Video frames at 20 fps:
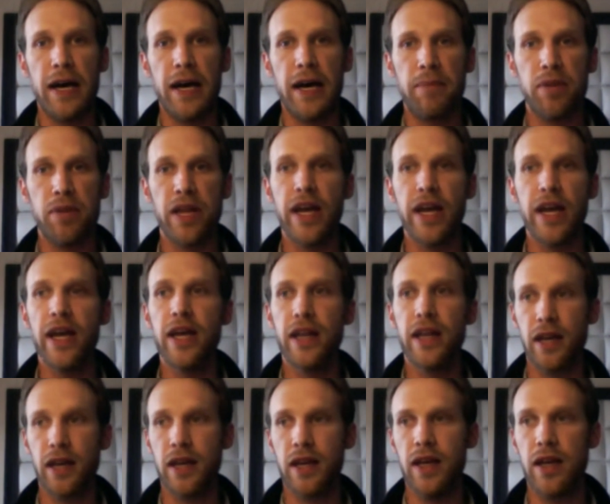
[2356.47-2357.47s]
played
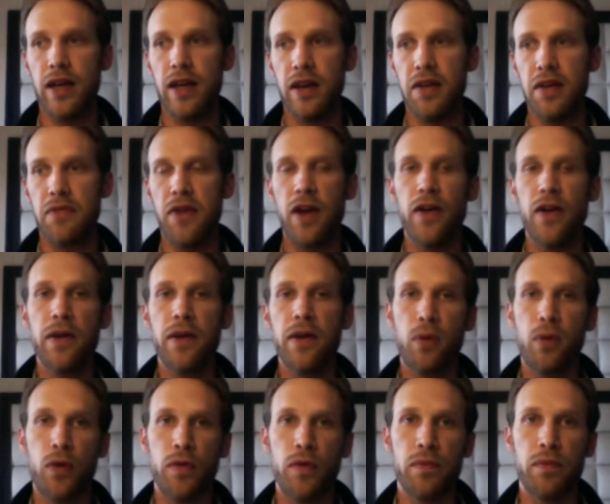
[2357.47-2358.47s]
a very
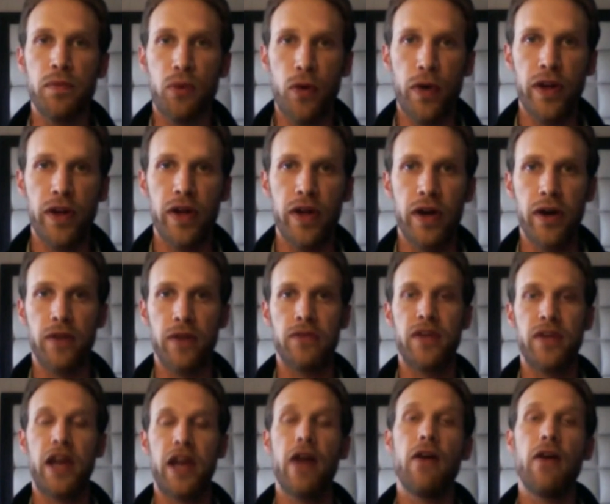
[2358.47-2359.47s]
important point of
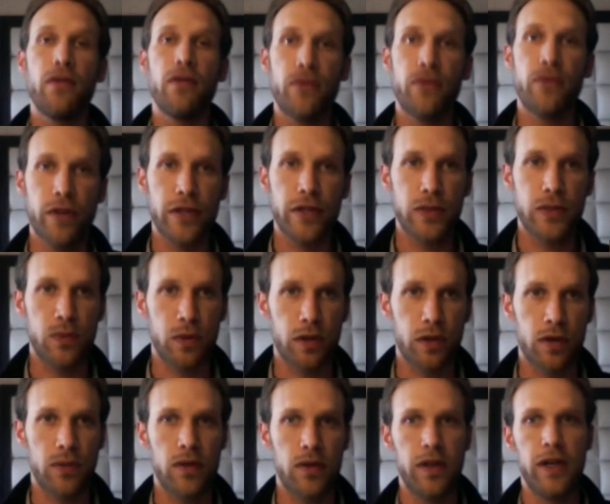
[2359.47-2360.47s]
caring for this
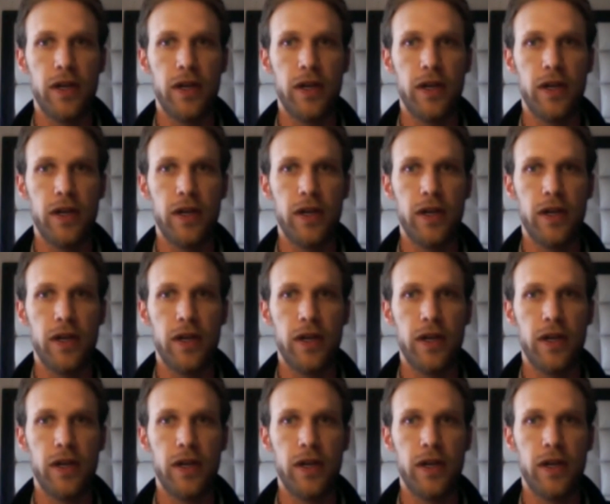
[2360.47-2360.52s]
world,